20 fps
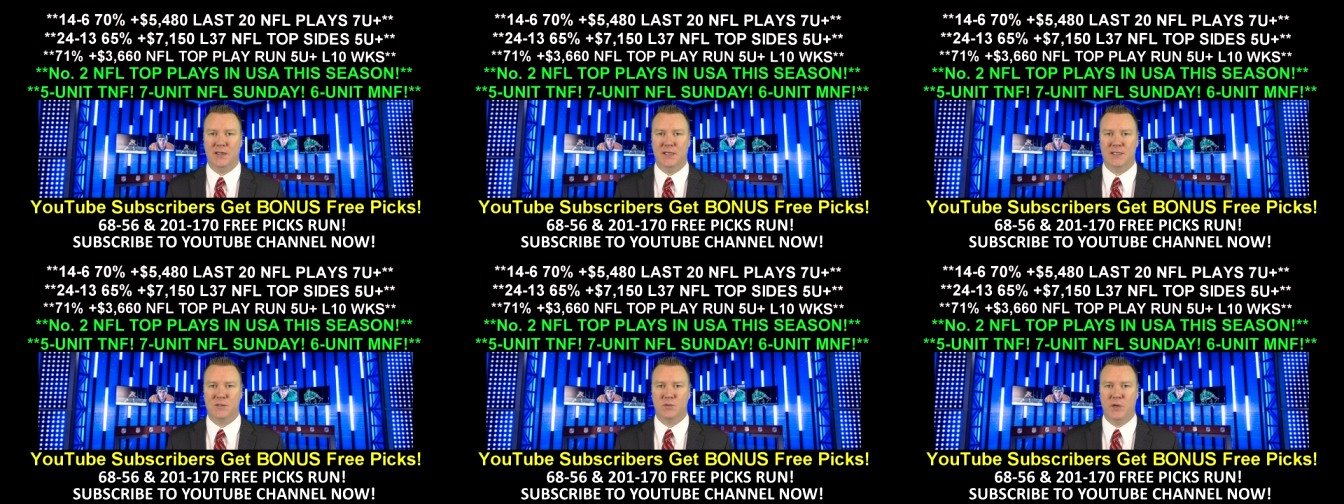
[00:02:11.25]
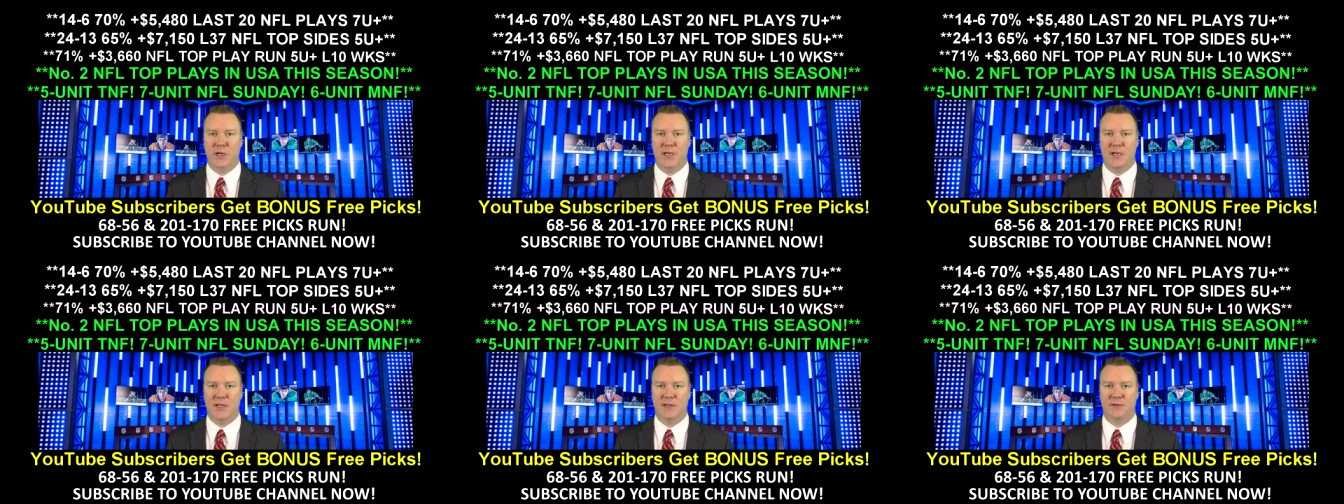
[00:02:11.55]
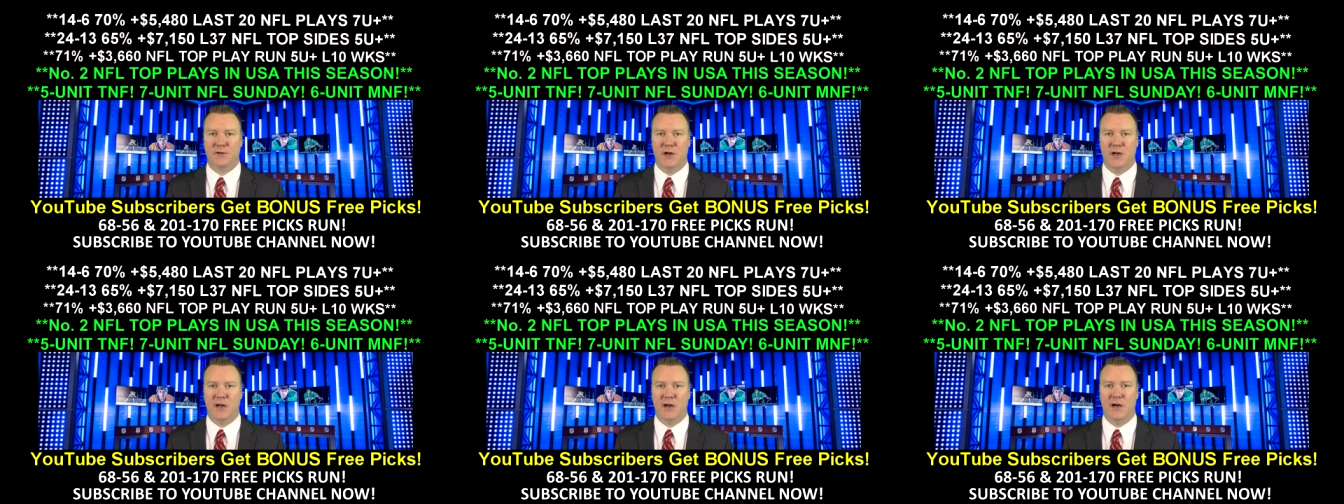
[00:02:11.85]
this week on the
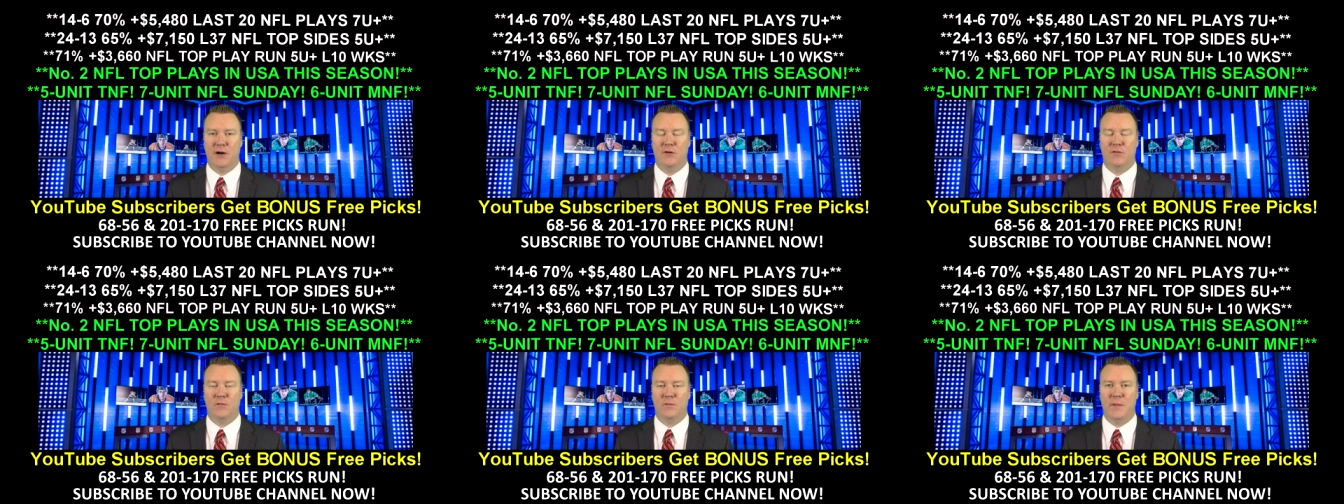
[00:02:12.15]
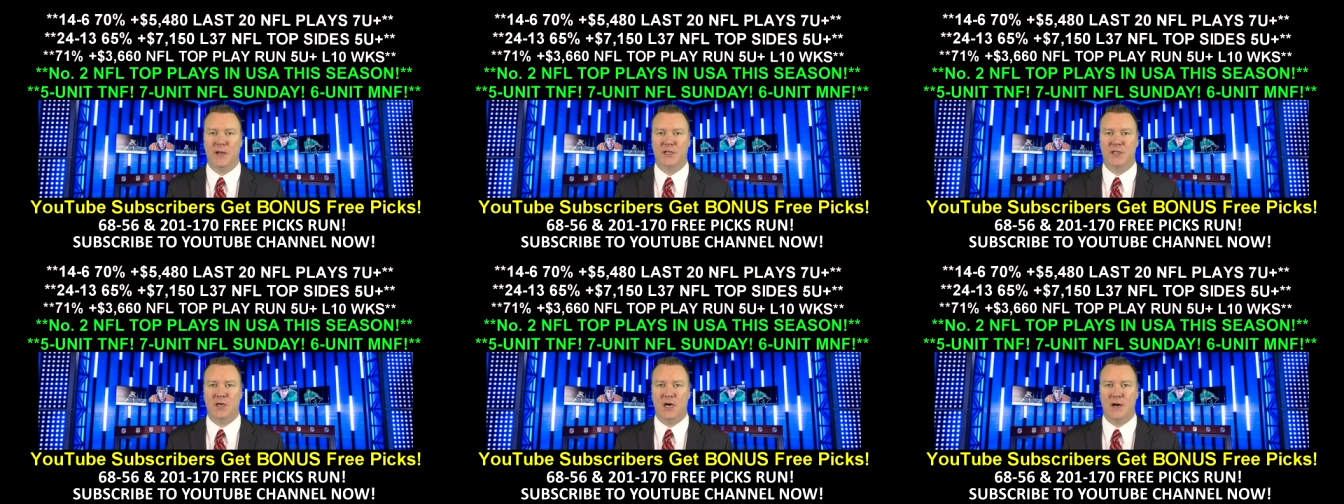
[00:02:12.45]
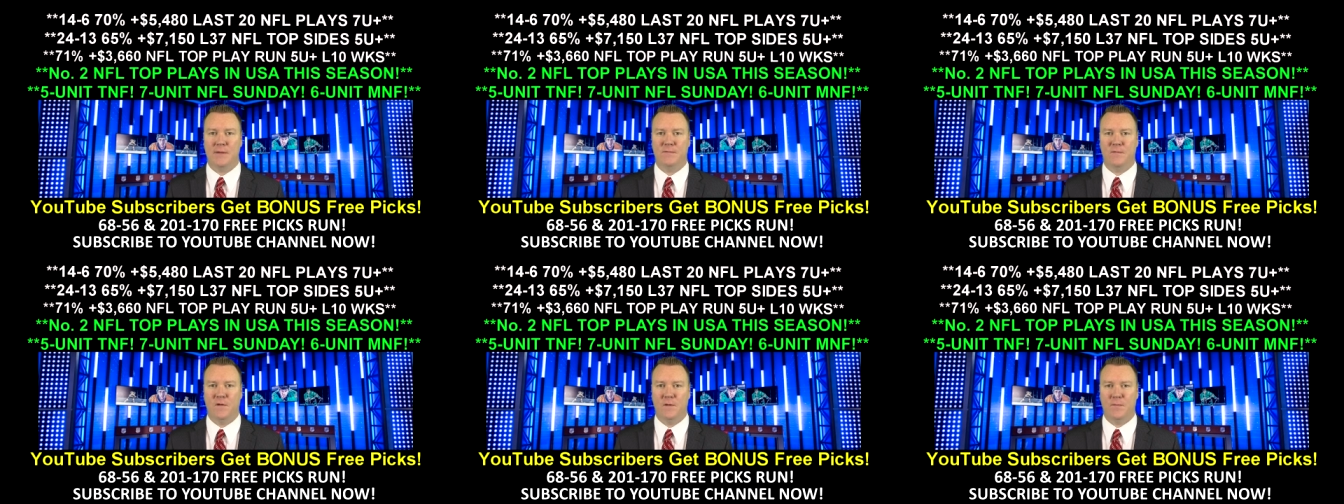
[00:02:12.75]
gridiron with my
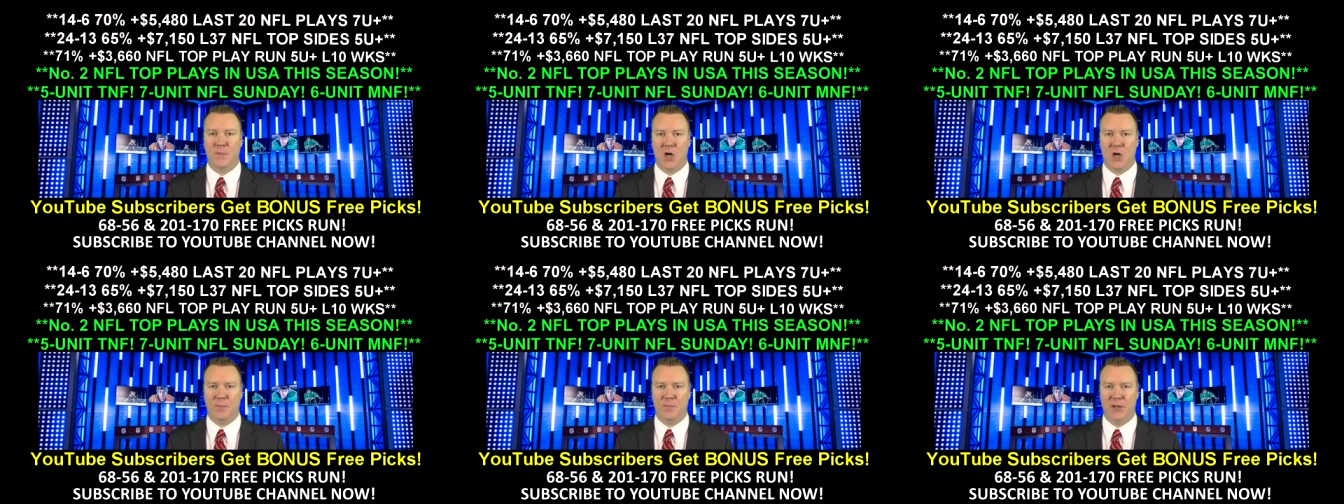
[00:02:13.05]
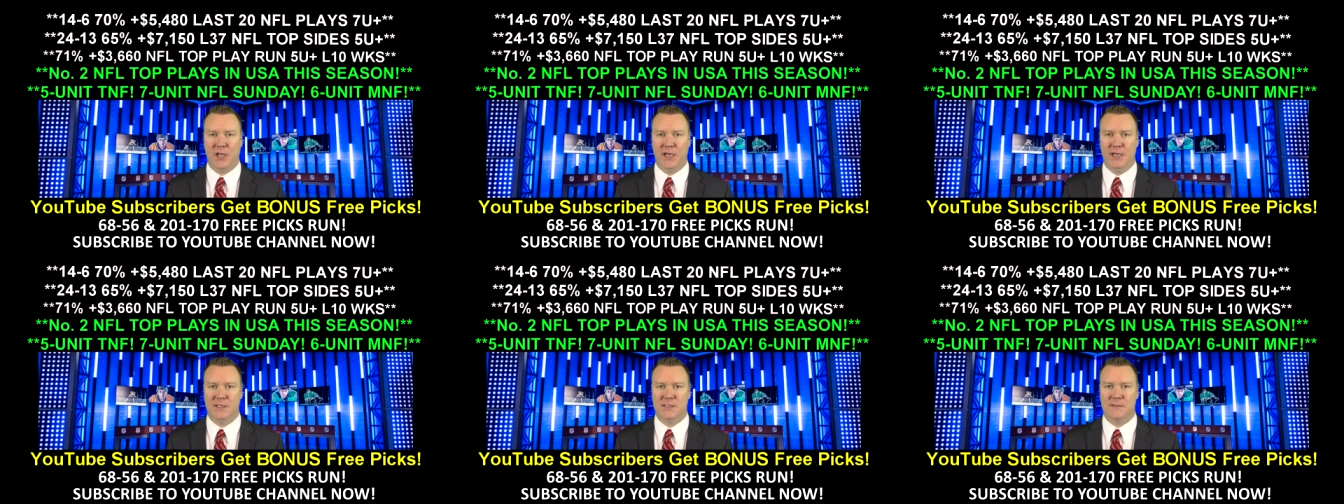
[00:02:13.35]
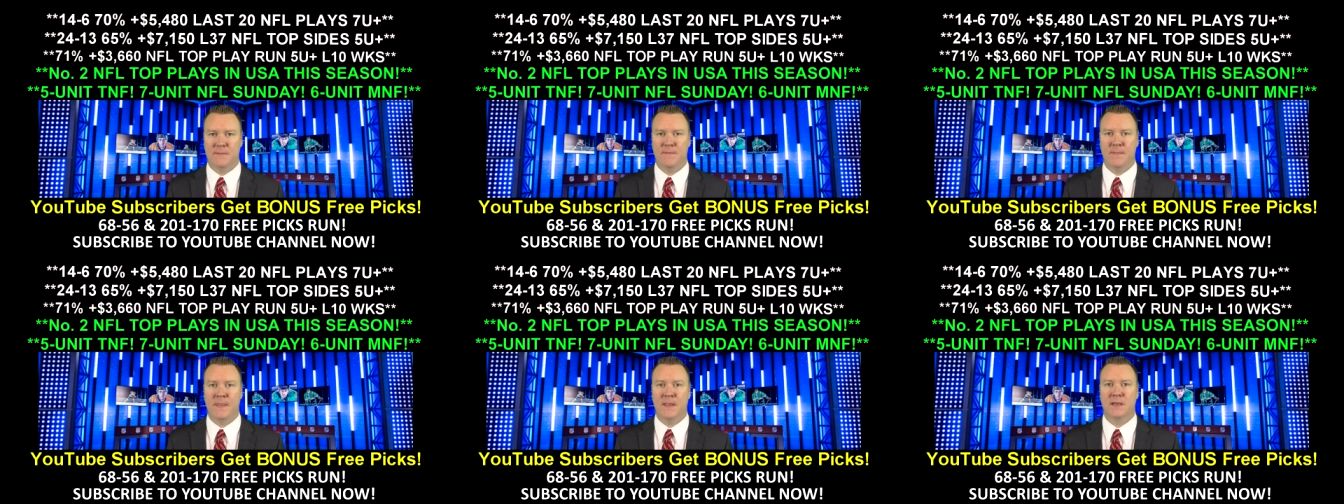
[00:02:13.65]
top football plays.